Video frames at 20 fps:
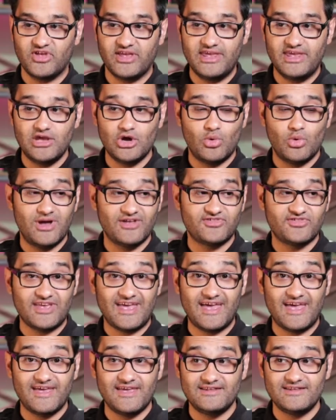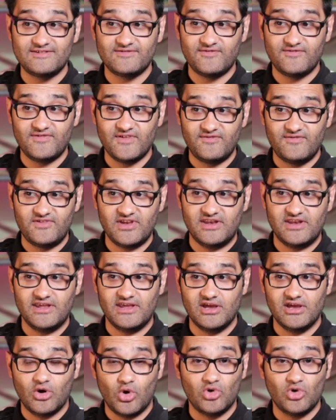The EOS
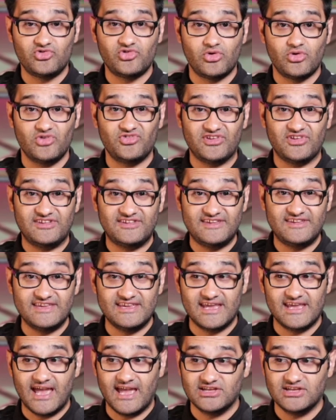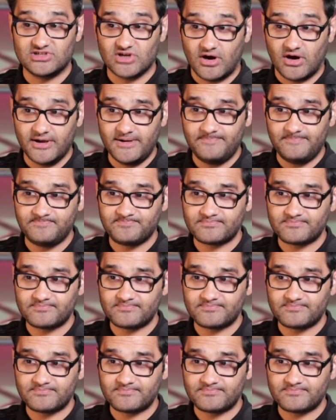850D, also known as a T8i,